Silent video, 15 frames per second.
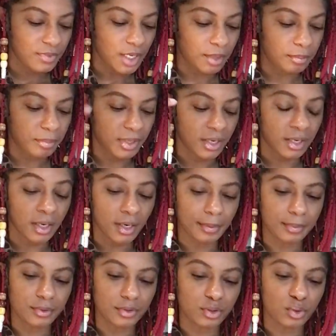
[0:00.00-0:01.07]
and being
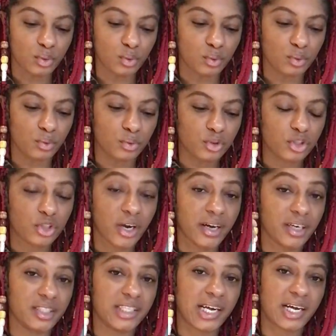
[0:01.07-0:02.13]
able to
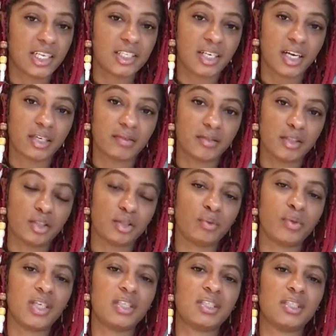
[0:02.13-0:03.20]
strategize out of
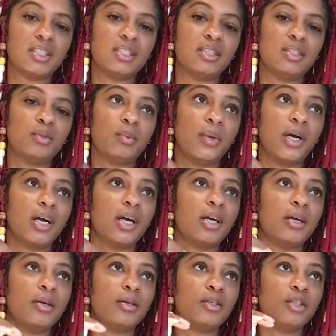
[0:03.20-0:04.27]
situations
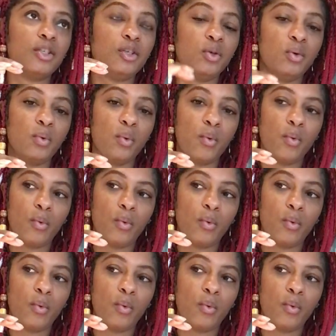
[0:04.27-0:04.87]
where you